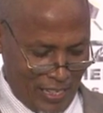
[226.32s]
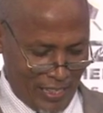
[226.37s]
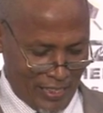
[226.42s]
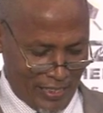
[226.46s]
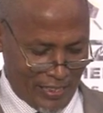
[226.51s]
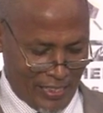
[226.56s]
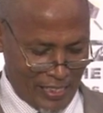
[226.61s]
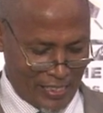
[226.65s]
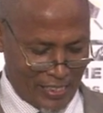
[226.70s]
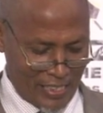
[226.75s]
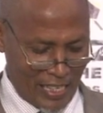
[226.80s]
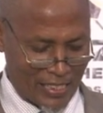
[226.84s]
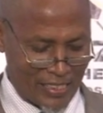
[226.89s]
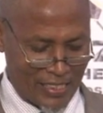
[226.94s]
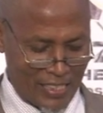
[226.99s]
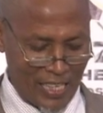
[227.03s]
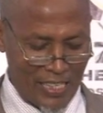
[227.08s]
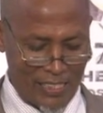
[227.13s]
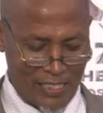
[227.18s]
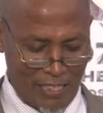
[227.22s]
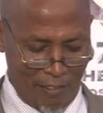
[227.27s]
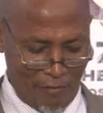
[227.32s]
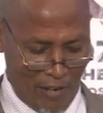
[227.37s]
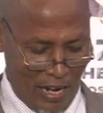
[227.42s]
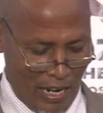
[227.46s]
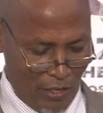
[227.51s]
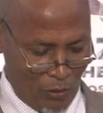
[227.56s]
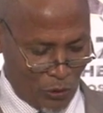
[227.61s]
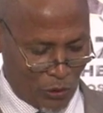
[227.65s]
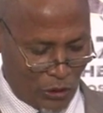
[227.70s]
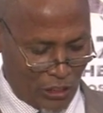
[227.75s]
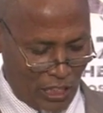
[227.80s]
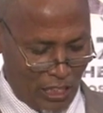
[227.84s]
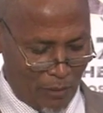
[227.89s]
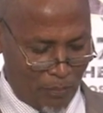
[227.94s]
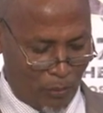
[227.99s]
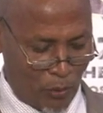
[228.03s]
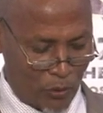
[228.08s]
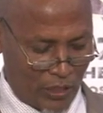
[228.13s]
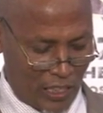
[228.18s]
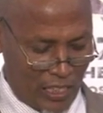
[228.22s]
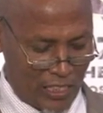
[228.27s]
This extensive value chain
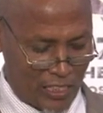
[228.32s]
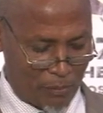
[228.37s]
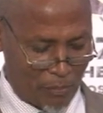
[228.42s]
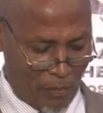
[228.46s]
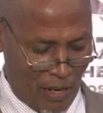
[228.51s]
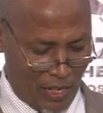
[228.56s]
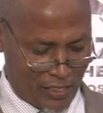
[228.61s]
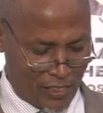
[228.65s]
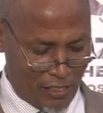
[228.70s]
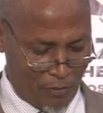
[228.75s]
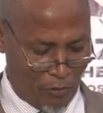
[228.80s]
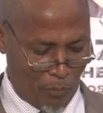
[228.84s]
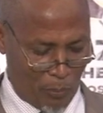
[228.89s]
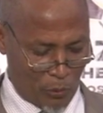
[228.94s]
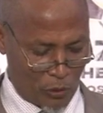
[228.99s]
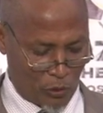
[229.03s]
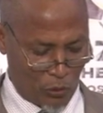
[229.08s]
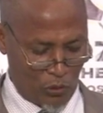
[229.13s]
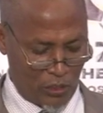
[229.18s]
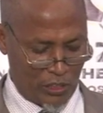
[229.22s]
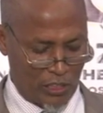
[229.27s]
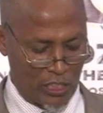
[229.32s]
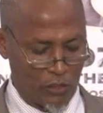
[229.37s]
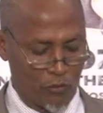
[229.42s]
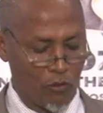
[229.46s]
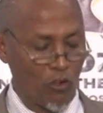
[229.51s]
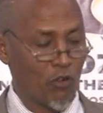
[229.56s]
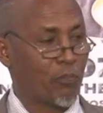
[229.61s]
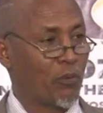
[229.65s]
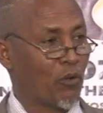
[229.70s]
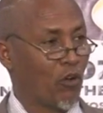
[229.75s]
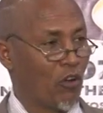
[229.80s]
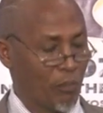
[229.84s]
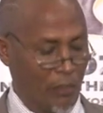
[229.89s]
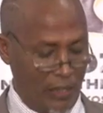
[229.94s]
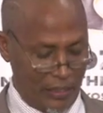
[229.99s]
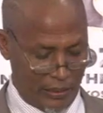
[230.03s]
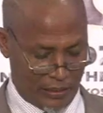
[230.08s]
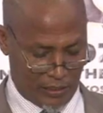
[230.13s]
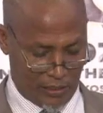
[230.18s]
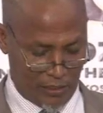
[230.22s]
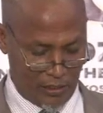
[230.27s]
portends massive opportunities for
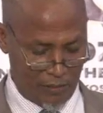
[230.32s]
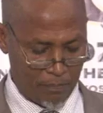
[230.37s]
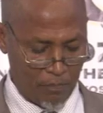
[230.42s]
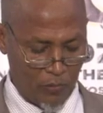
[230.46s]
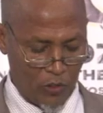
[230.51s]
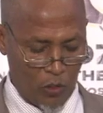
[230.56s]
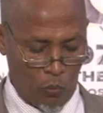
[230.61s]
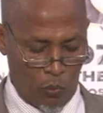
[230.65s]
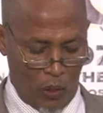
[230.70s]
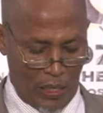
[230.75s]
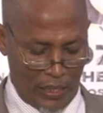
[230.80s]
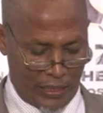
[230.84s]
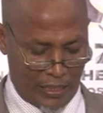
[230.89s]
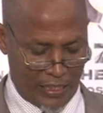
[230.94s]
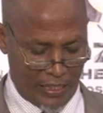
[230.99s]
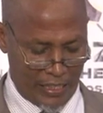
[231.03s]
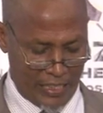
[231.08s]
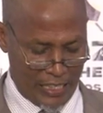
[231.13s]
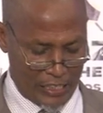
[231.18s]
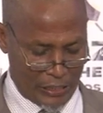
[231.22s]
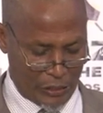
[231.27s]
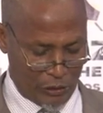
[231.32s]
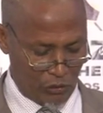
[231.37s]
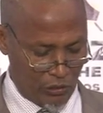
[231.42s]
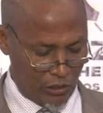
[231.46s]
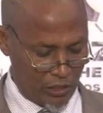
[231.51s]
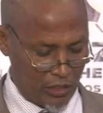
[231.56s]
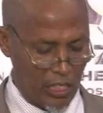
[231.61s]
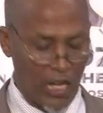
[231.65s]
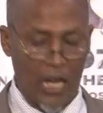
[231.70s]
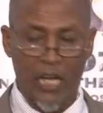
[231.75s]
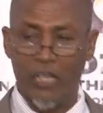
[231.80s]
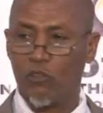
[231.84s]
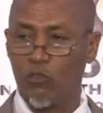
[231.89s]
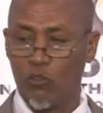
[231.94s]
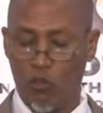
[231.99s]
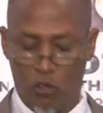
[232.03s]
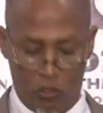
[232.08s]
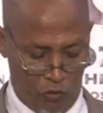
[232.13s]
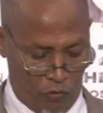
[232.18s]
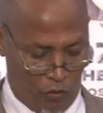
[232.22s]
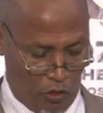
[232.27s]
employment, wealth creation, and
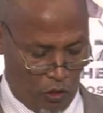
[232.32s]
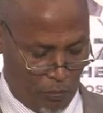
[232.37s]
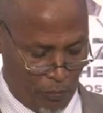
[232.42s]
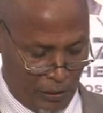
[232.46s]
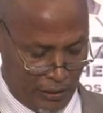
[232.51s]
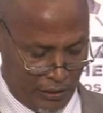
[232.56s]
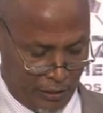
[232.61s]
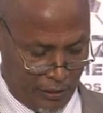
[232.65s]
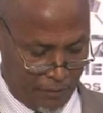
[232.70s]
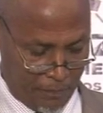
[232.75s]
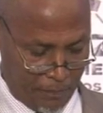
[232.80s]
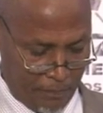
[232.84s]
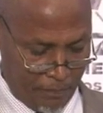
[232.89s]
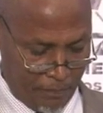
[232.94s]
rural development.